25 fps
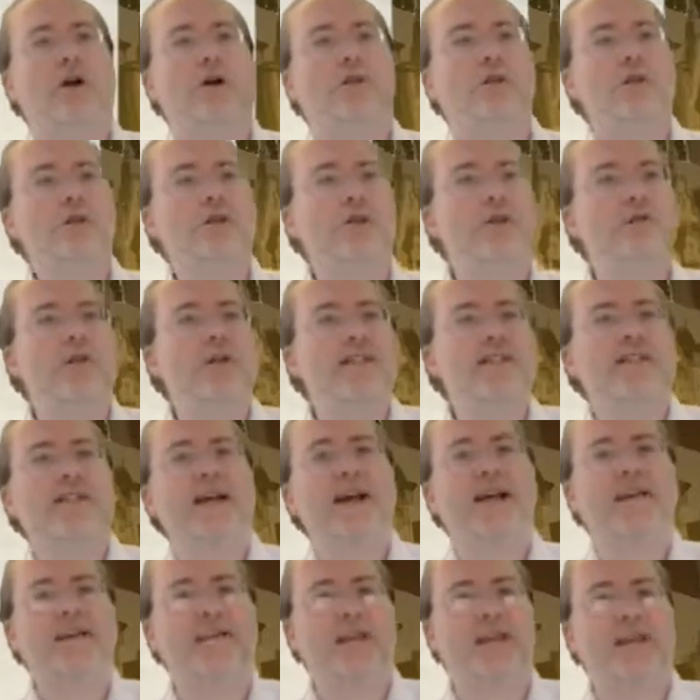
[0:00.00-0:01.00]
you
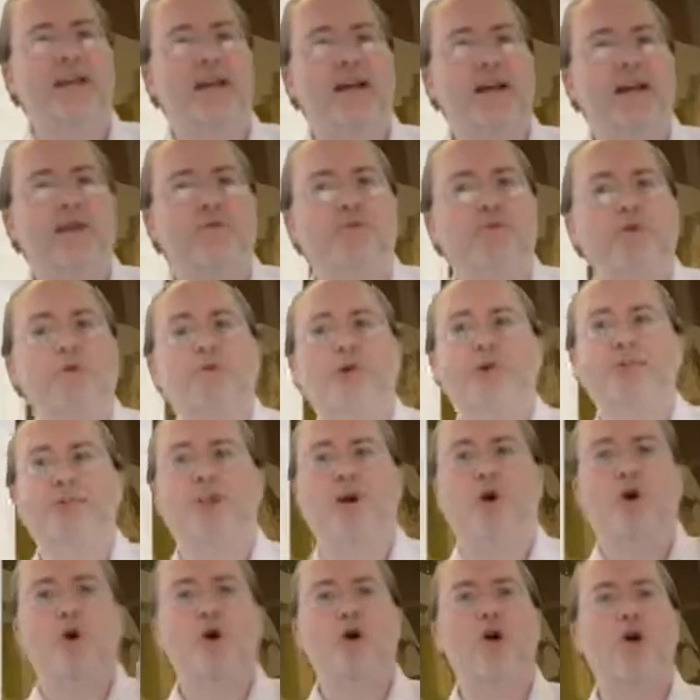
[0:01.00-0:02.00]
reset everybody,
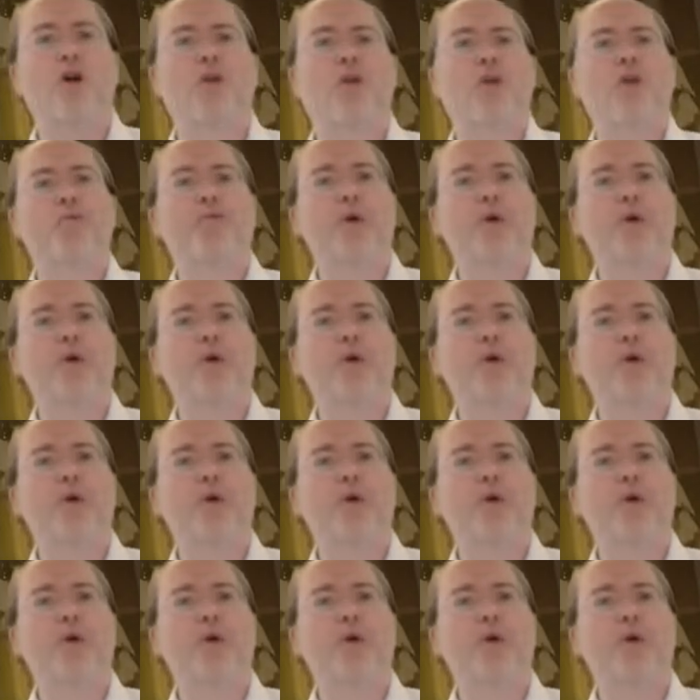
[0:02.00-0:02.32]
all the